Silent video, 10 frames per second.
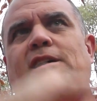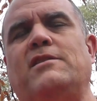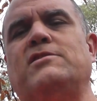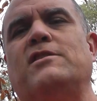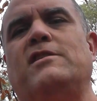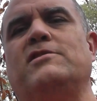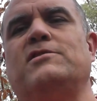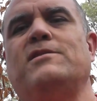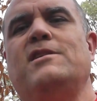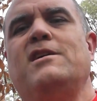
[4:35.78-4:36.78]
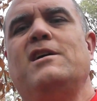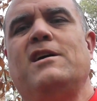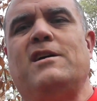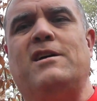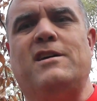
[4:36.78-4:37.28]
These things,
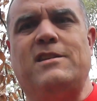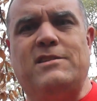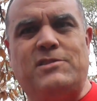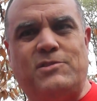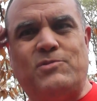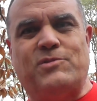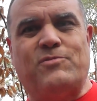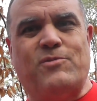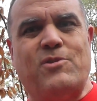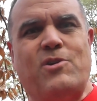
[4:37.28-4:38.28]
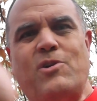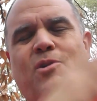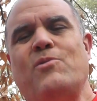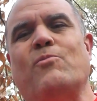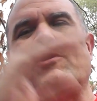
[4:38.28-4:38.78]
this is
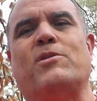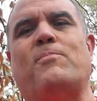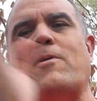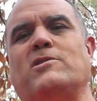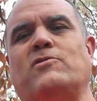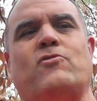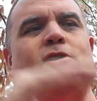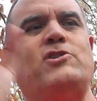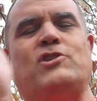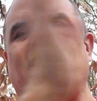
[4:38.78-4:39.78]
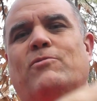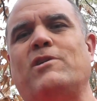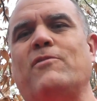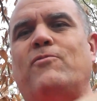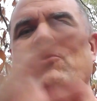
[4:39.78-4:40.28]
one of the parts of creation I don't
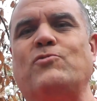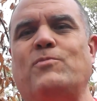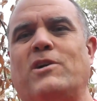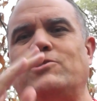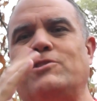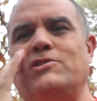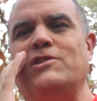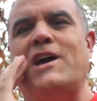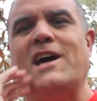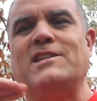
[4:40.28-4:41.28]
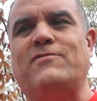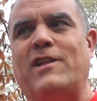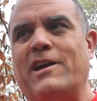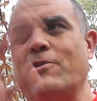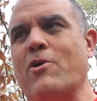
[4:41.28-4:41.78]
care for as much as these gnats
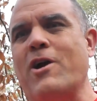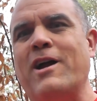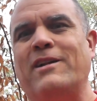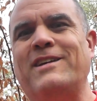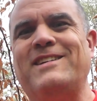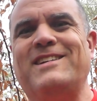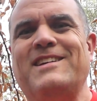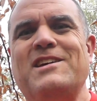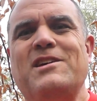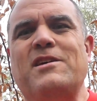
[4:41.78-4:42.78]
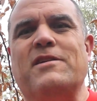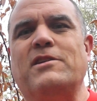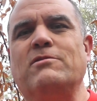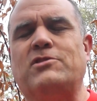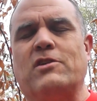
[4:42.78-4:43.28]
flying around. They
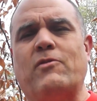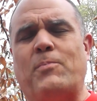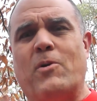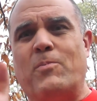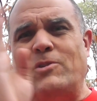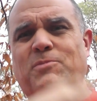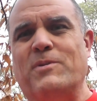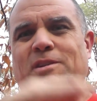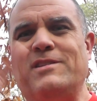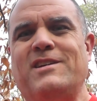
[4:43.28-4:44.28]
do serve a purpose, but